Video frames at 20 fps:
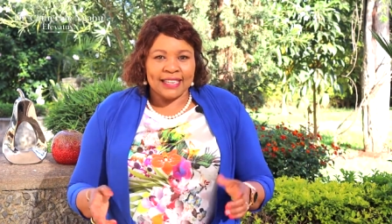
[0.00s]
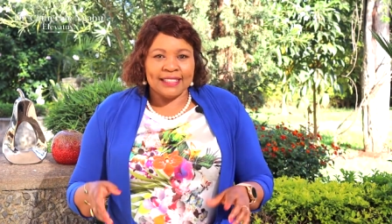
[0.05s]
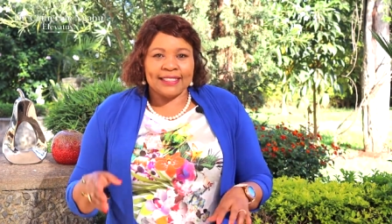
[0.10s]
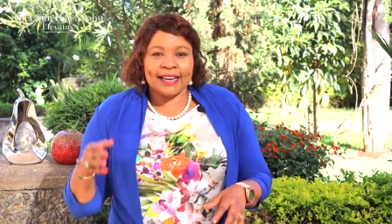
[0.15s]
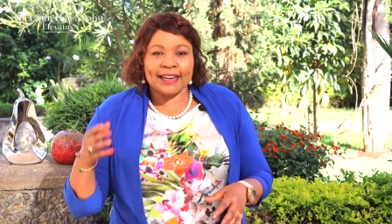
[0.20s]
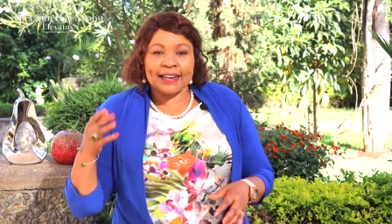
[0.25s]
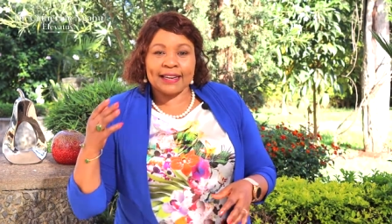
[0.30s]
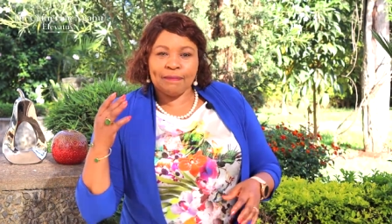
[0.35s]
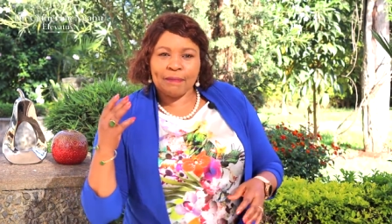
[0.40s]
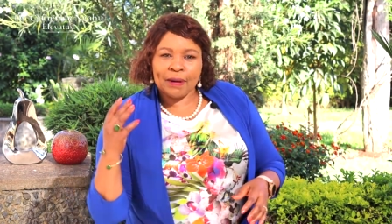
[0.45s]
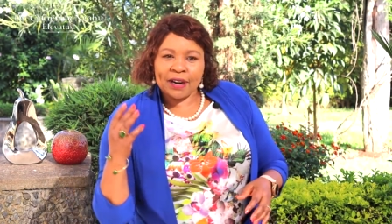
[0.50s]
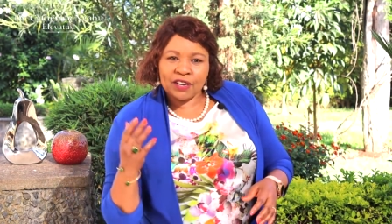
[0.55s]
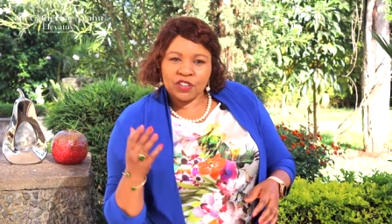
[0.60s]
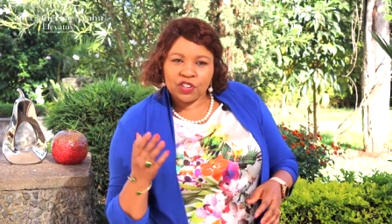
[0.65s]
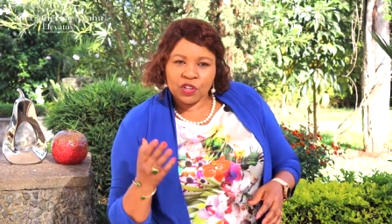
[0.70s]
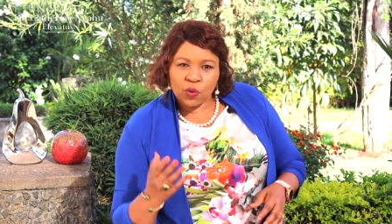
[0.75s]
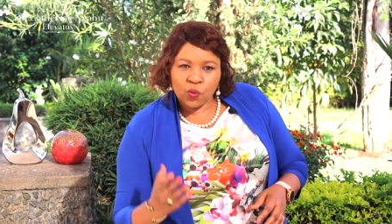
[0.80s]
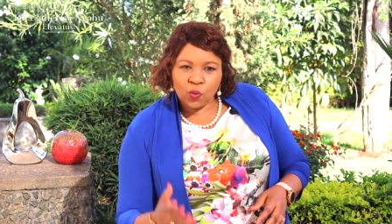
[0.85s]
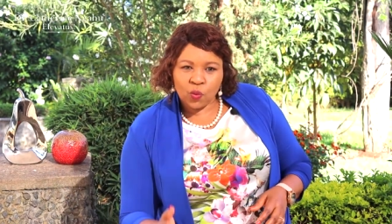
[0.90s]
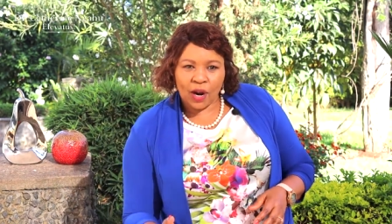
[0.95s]

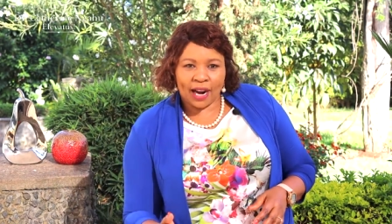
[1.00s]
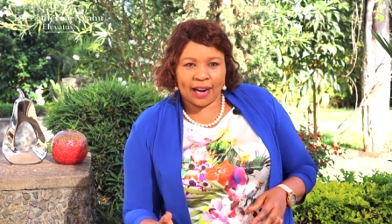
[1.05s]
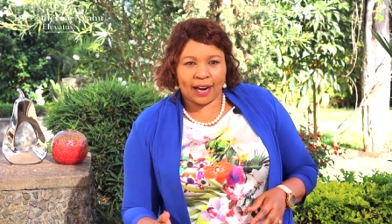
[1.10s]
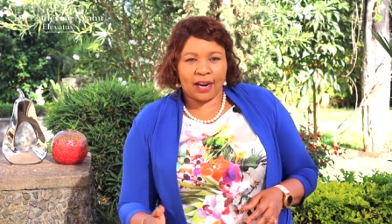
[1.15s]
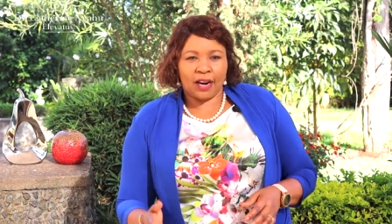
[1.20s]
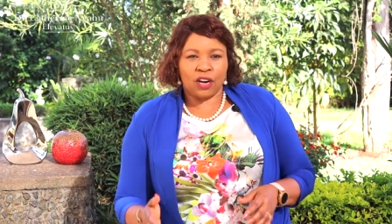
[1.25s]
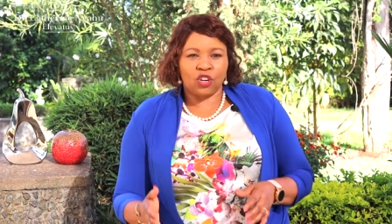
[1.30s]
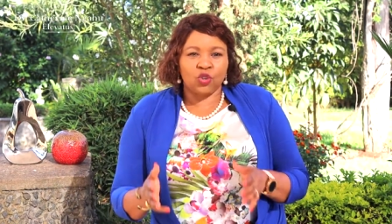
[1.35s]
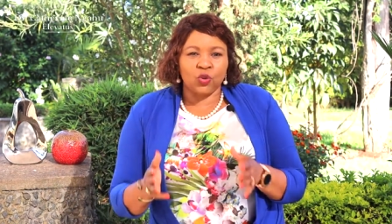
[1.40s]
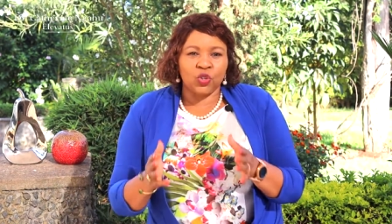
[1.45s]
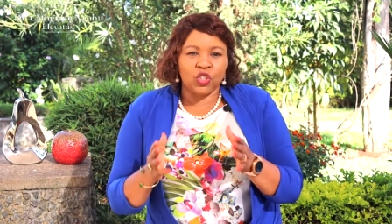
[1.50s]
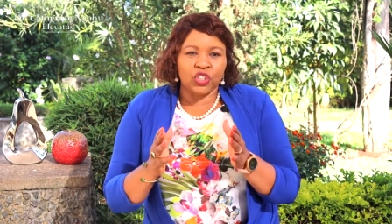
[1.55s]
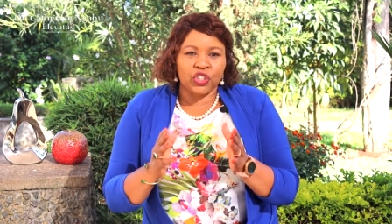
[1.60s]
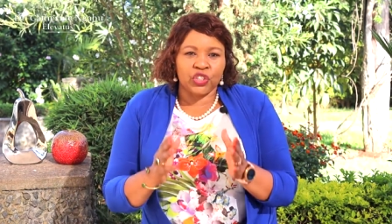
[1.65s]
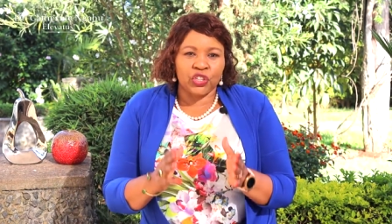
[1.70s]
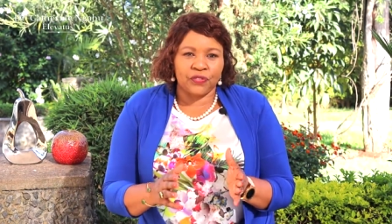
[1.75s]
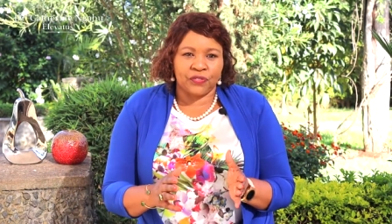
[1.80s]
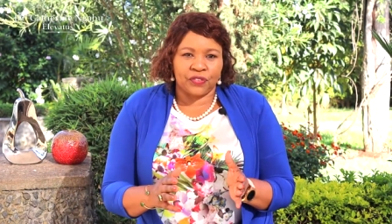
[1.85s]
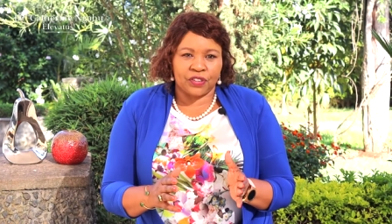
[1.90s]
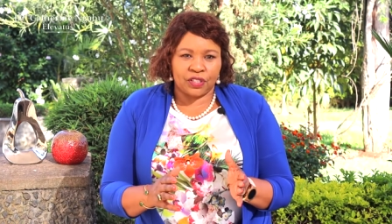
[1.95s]
deliberately work to
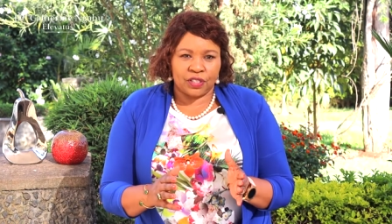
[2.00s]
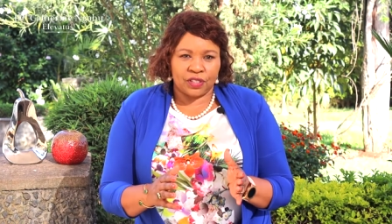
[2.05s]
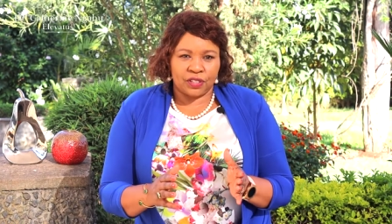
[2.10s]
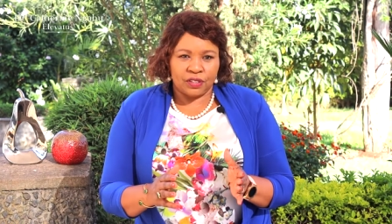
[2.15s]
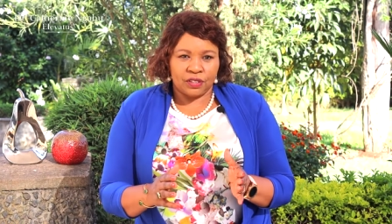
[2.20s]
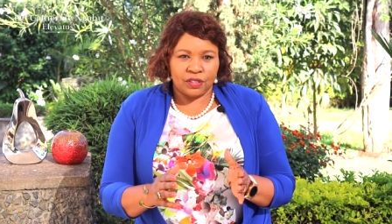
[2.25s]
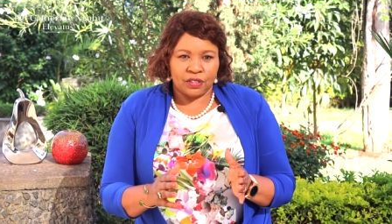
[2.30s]
shift